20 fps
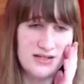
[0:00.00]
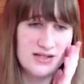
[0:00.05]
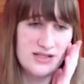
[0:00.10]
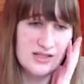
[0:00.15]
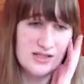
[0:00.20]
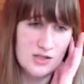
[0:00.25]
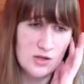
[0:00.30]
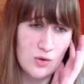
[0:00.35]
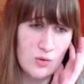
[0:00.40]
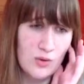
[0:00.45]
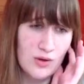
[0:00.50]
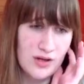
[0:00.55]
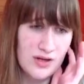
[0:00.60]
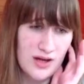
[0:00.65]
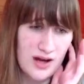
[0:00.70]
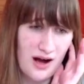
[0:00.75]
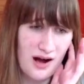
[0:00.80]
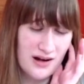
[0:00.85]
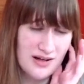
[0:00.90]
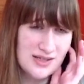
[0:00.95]
So
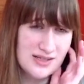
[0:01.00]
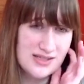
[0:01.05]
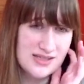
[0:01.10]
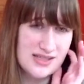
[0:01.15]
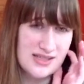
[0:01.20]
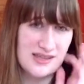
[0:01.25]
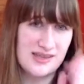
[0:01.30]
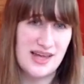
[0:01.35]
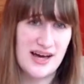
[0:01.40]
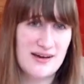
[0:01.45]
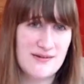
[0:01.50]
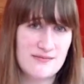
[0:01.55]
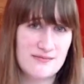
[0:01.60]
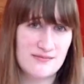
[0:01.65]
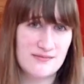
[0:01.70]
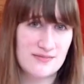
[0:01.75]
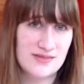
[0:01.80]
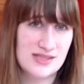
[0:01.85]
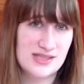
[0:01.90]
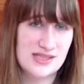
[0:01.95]
honestly, that
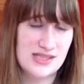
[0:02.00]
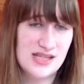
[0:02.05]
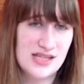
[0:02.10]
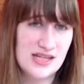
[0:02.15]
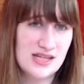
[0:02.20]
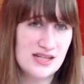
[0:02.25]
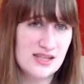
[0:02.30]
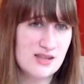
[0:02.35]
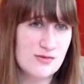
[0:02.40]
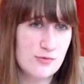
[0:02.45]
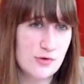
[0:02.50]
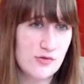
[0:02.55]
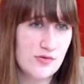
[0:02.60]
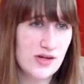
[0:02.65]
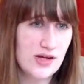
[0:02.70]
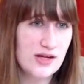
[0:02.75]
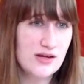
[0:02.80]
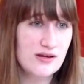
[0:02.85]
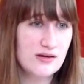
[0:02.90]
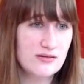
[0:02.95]
scene in the
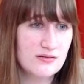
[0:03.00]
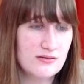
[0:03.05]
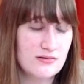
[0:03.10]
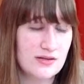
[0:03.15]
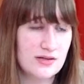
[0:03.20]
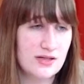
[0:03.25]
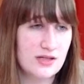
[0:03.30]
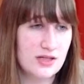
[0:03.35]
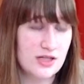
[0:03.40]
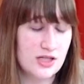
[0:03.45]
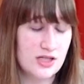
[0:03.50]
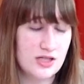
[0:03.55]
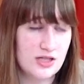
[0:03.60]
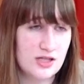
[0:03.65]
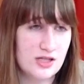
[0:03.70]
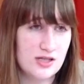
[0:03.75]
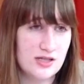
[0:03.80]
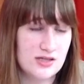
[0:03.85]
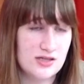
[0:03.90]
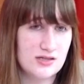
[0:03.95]
movie,
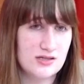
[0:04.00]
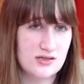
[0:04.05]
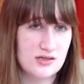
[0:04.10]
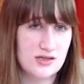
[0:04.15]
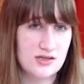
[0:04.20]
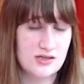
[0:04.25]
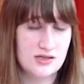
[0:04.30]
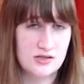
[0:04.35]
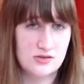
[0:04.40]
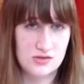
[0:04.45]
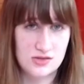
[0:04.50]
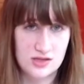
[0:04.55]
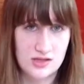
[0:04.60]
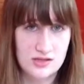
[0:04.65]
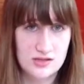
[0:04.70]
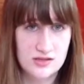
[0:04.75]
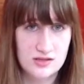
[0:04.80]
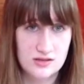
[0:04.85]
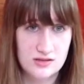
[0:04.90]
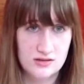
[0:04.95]
it's
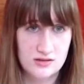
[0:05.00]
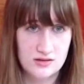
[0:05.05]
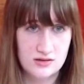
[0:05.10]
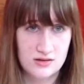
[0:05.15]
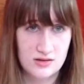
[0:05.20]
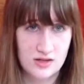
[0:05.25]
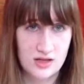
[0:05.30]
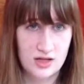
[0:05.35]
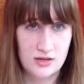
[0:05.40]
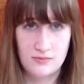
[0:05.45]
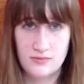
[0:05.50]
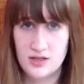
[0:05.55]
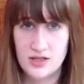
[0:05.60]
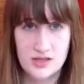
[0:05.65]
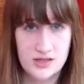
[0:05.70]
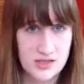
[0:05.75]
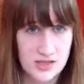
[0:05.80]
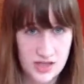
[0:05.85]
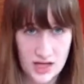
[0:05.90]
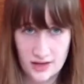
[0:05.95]
useless. It
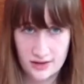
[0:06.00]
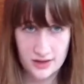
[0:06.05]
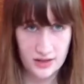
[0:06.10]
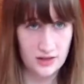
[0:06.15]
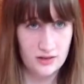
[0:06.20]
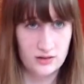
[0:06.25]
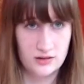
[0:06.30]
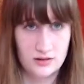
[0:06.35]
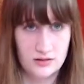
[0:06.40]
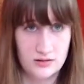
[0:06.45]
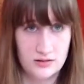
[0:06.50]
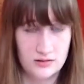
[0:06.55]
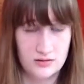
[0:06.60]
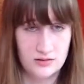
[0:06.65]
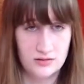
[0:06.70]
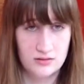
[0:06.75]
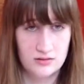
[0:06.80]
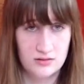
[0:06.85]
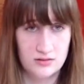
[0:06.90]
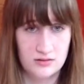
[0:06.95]
means nothing.
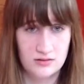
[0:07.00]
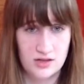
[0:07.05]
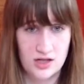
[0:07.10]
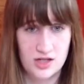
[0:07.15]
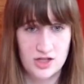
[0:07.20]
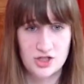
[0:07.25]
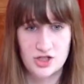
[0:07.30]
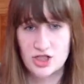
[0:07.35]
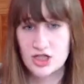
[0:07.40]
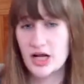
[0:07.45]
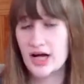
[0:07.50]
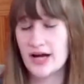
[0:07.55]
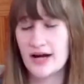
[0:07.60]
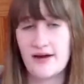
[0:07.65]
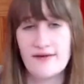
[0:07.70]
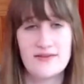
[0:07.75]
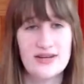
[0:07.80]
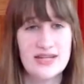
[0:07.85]
It should not have